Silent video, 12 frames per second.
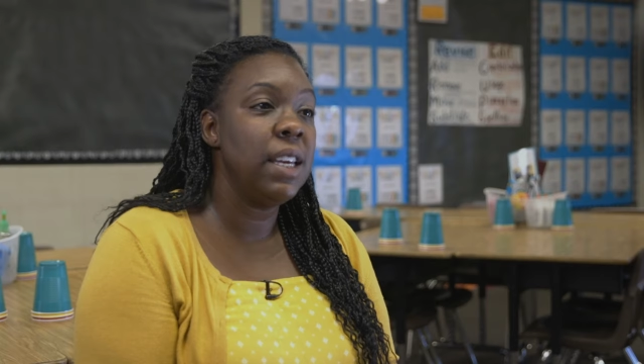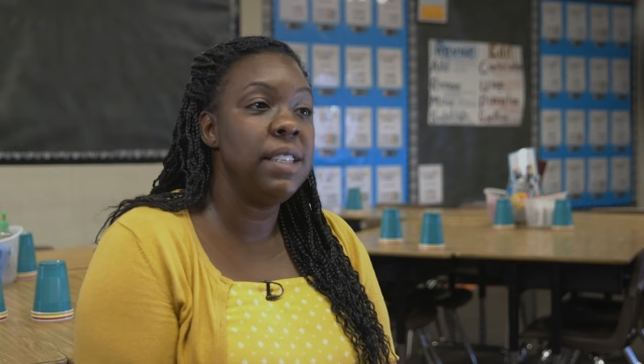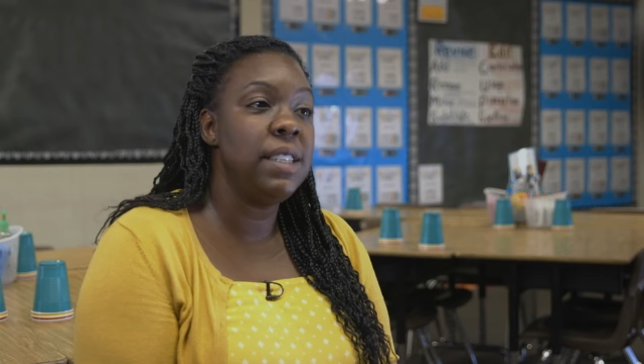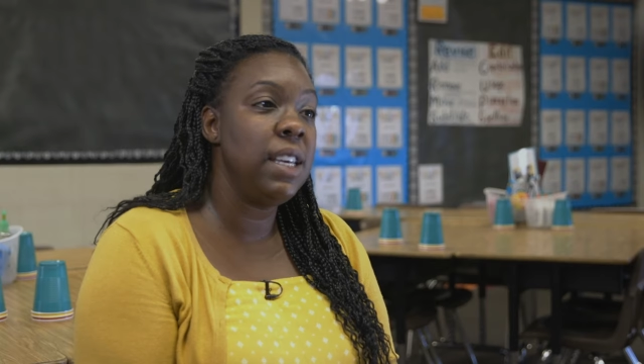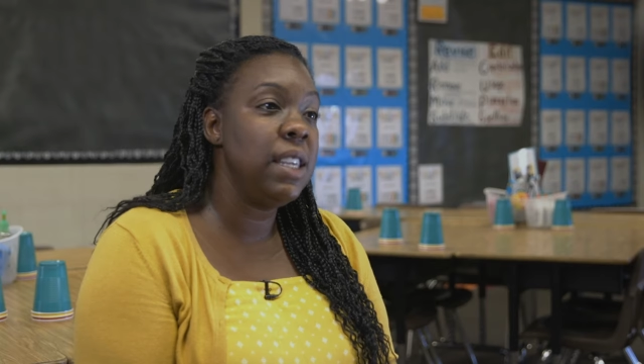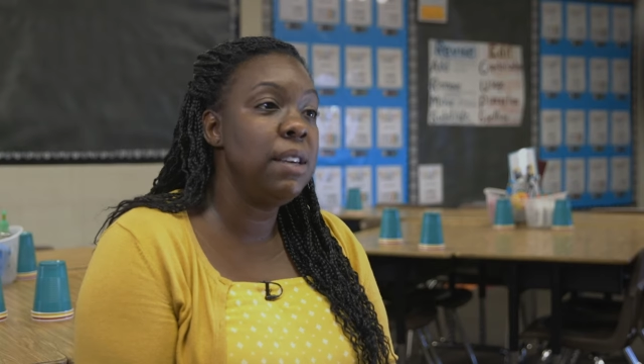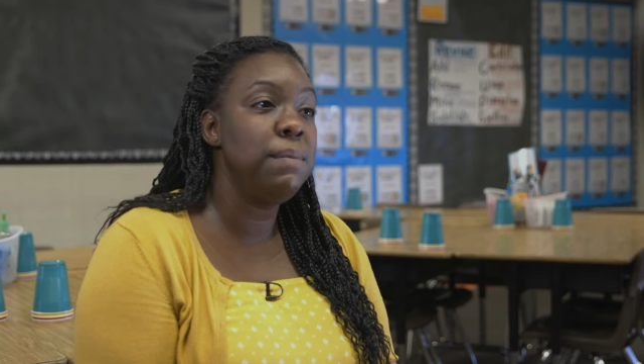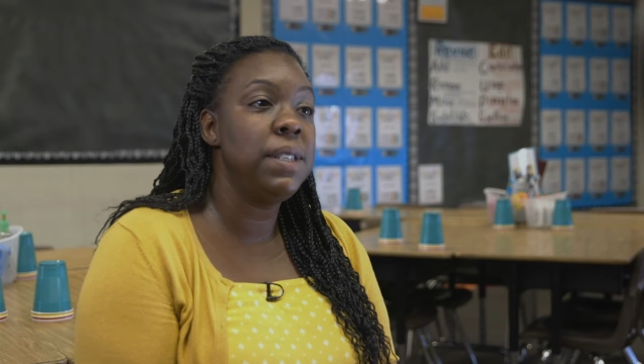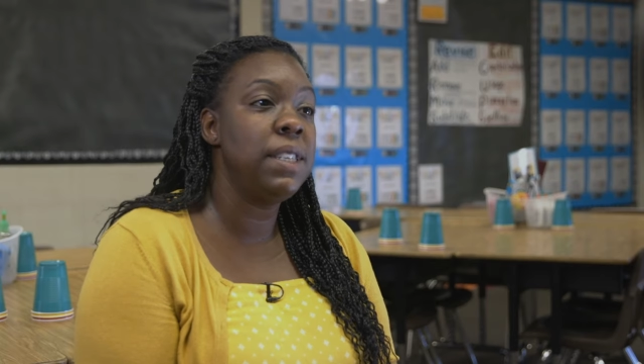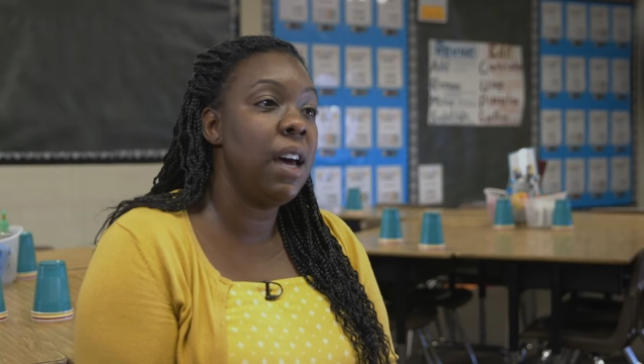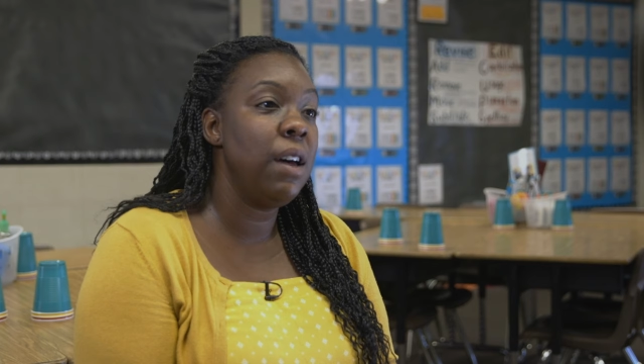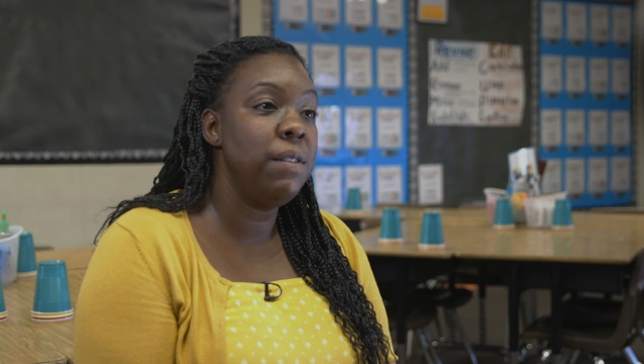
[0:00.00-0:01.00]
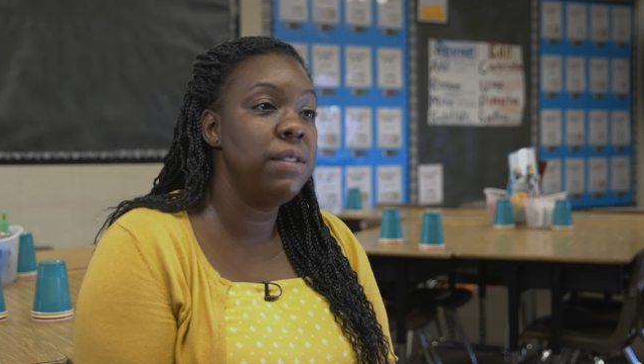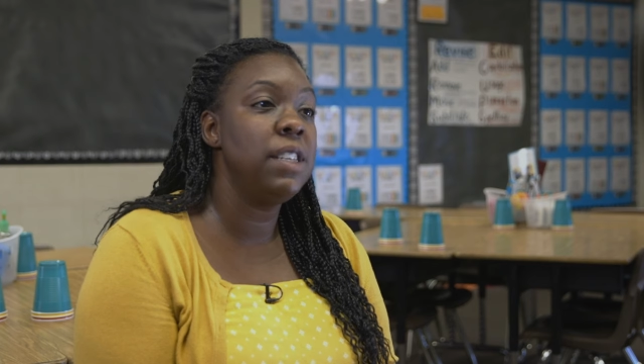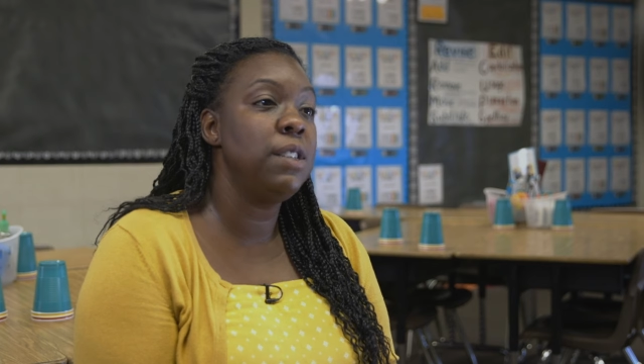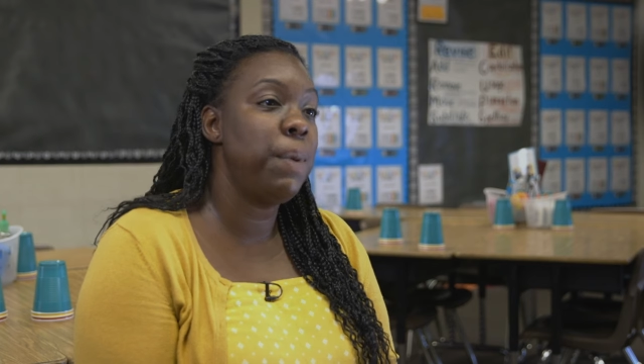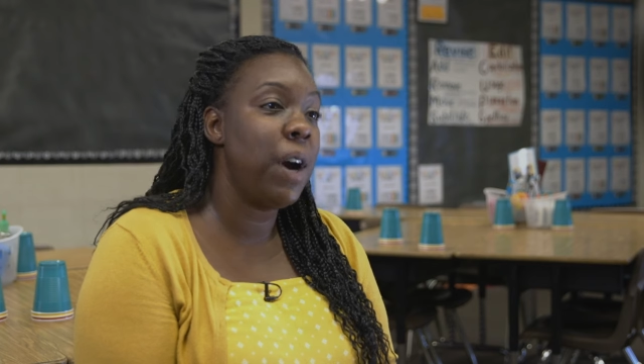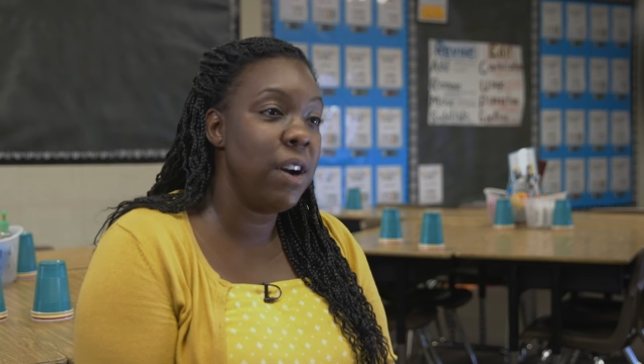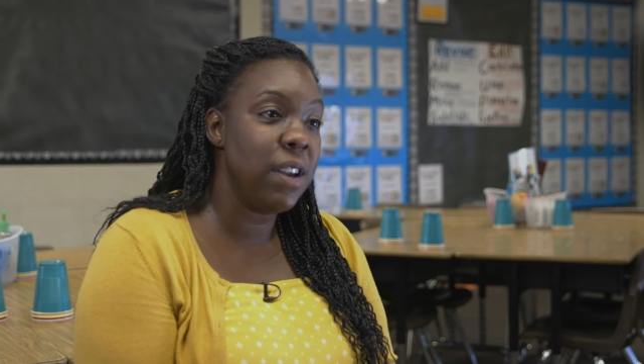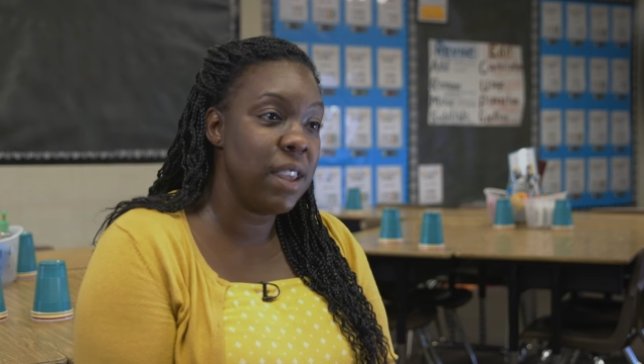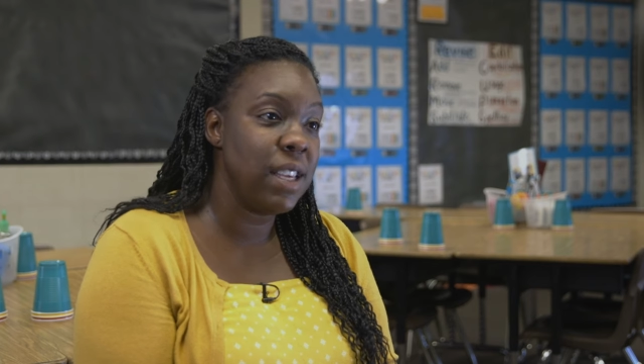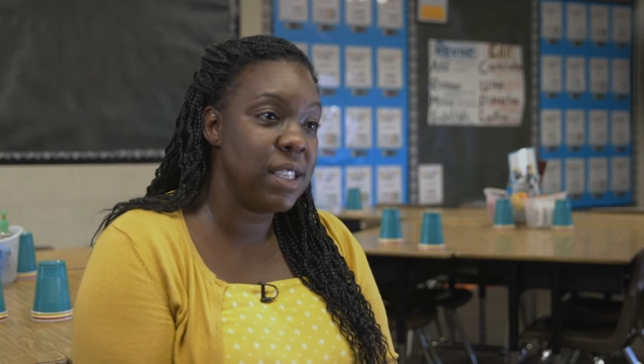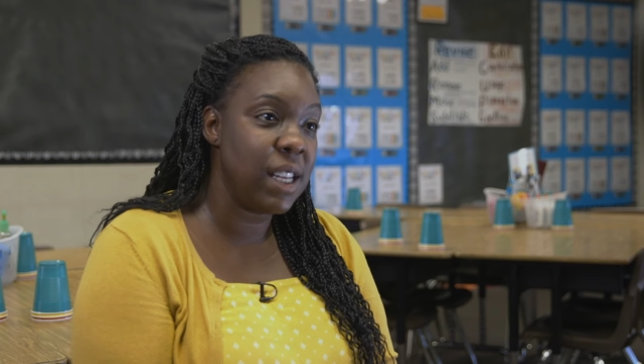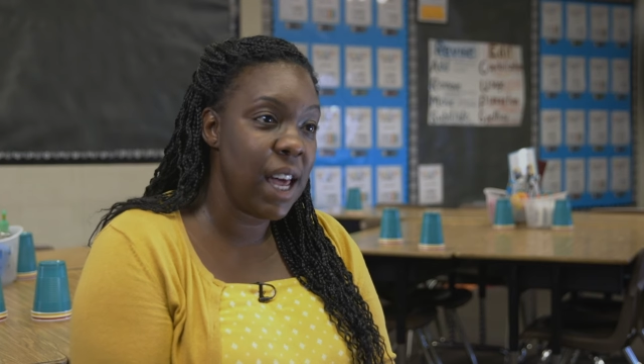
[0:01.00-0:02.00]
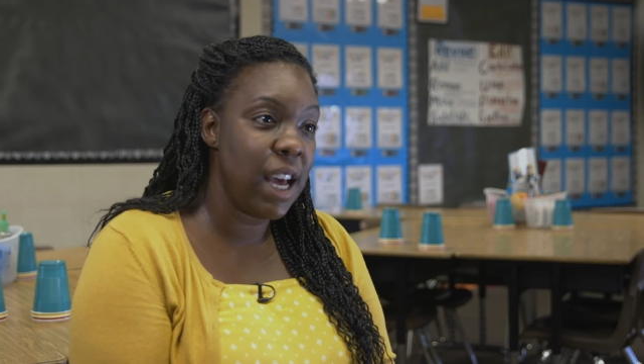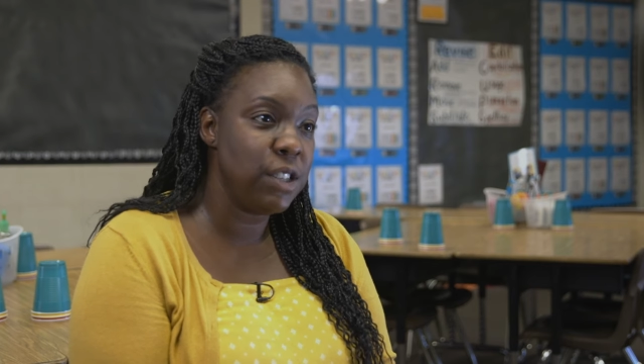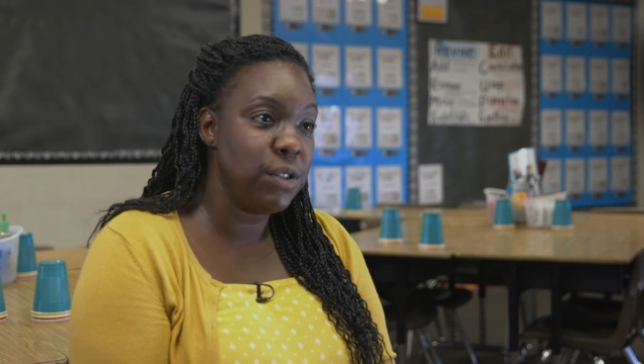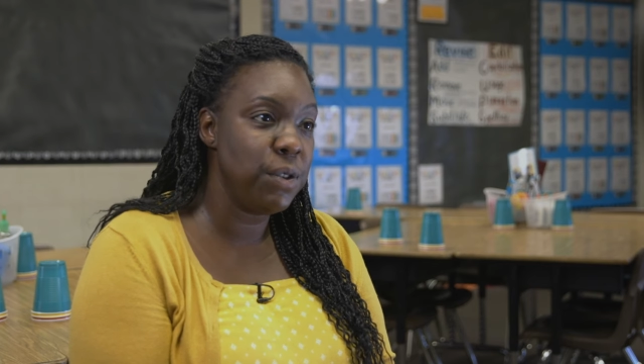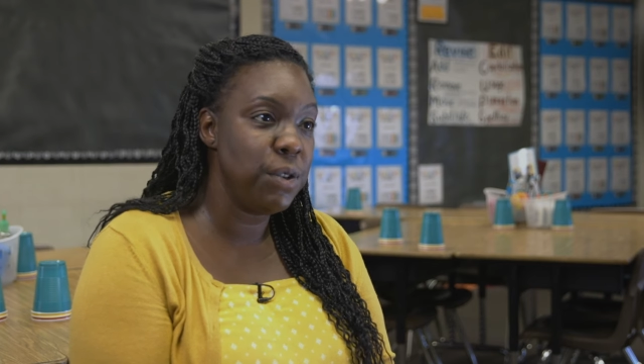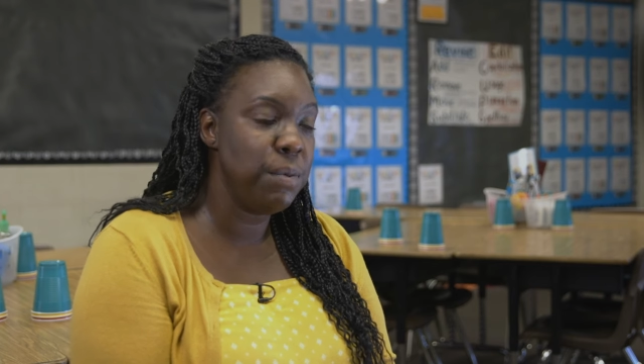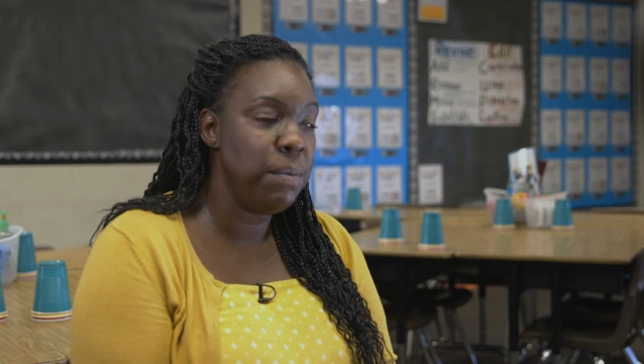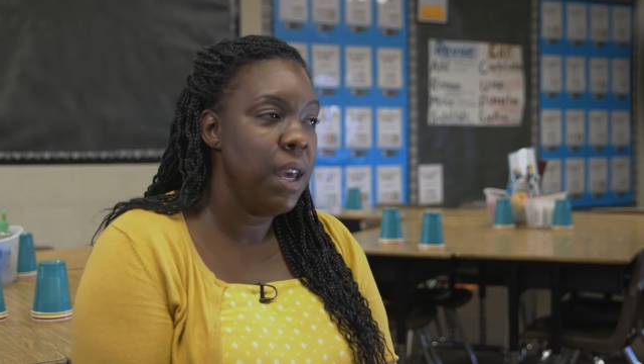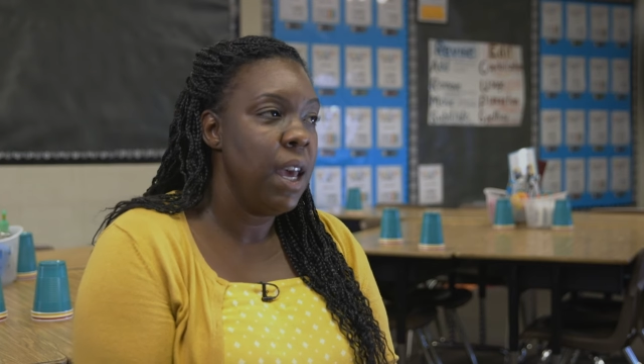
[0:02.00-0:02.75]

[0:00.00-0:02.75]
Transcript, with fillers: can see themselves as part of this classroom,